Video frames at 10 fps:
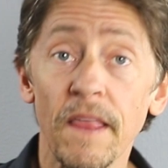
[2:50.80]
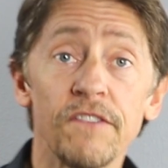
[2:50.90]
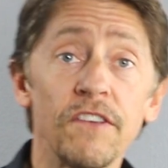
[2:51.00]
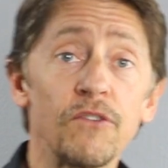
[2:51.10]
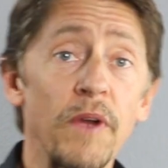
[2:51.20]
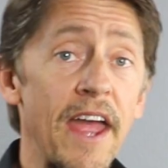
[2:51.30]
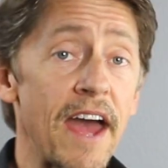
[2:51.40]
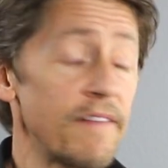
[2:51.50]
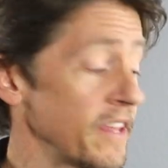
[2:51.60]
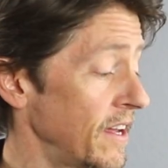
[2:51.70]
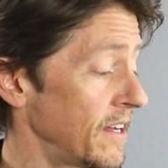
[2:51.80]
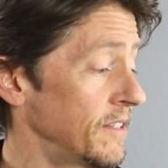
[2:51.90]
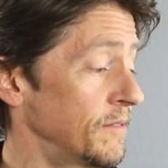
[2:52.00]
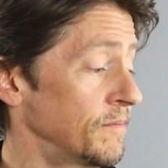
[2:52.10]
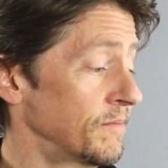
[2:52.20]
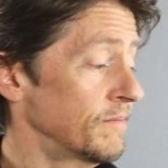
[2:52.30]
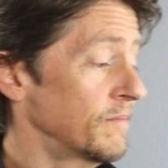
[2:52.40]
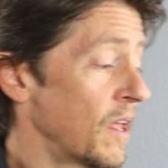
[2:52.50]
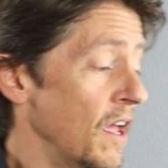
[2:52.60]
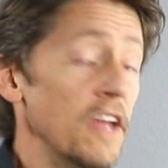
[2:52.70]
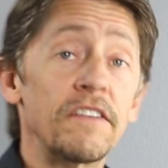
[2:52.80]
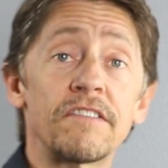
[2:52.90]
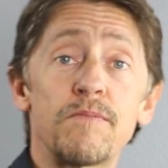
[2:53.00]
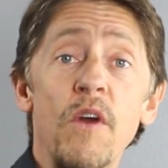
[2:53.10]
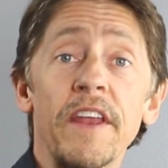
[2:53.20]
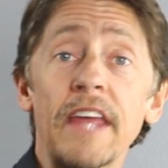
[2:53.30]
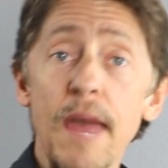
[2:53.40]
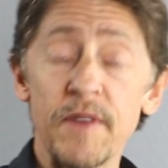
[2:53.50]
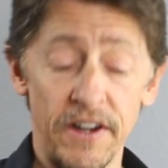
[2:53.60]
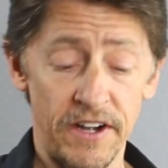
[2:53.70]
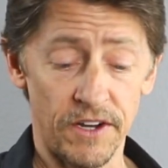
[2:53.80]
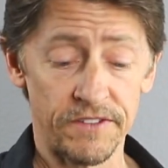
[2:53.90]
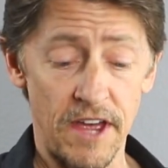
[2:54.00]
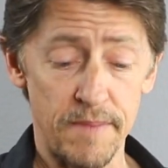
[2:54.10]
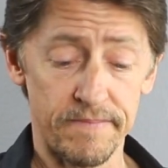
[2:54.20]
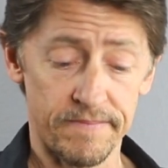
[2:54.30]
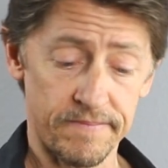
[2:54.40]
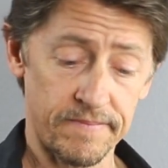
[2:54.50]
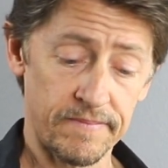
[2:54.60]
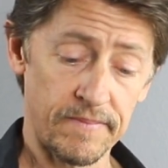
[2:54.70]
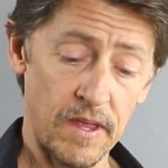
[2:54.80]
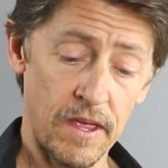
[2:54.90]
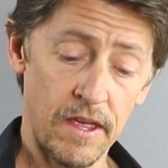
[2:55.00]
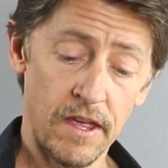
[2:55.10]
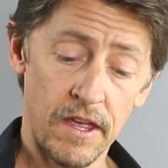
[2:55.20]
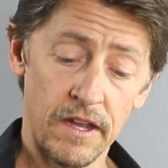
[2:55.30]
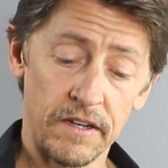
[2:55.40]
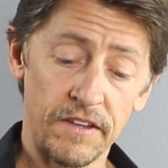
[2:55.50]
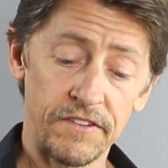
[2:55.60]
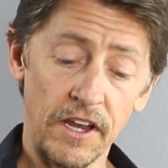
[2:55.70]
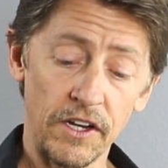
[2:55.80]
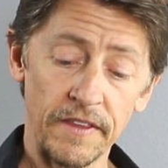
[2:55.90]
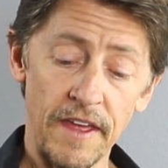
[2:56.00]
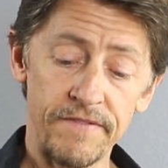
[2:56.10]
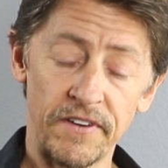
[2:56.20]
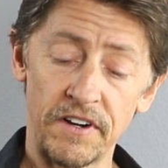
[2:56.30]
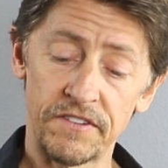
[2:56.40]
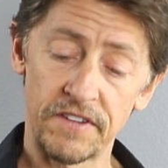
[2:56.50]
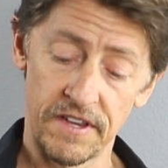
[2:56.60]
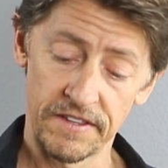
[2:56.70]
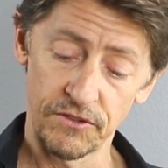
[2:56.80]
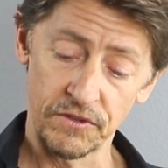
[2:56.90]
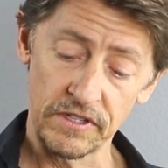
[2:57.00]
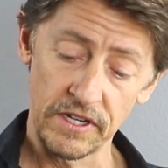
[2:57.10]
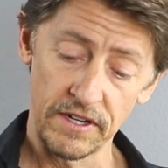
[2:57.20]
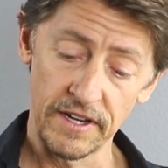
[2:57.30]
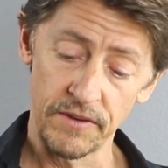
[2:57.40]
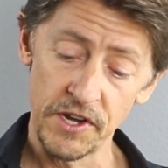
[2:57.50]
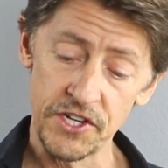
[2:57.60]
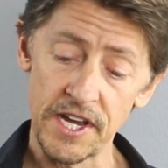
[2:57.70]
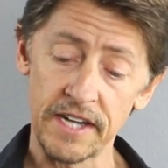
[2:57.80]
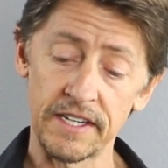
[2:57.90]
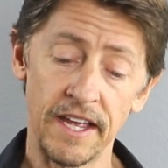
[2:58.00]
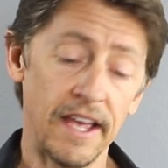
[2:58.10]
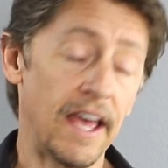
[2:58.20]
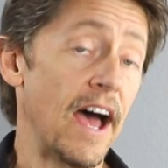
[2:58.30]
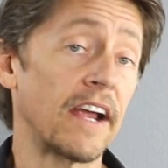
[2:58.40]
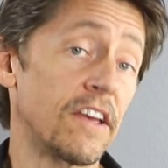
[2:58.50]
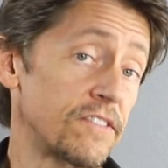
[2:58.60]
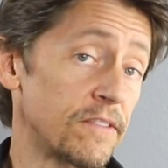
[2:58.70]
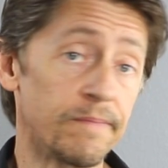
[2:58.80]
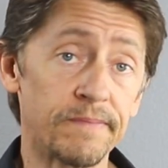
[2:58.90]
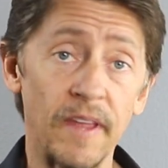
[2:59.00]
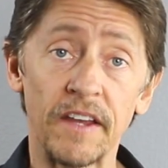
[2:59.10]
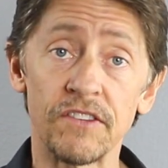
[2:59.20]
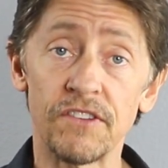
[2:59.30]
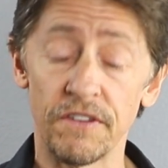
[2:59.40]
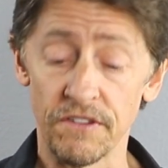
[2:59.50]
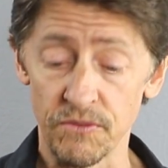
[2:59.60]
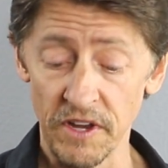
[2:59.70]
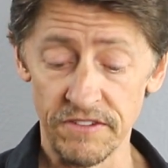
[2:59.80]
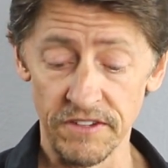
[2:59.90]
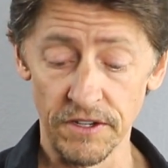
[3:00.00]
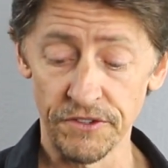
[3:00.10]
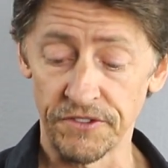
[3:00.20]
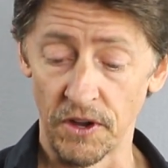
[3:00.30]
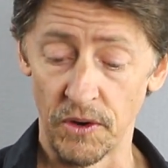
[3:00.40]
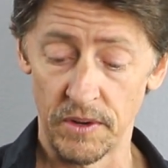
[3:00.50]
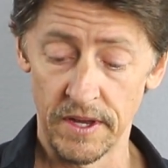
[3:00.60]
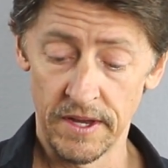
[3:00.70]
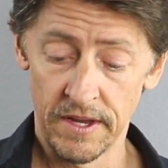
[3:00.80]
Since we have the disappointing Game Gear here on top, let's take a look at that first. This was clearly a reject. I guess they consider this a reseal, so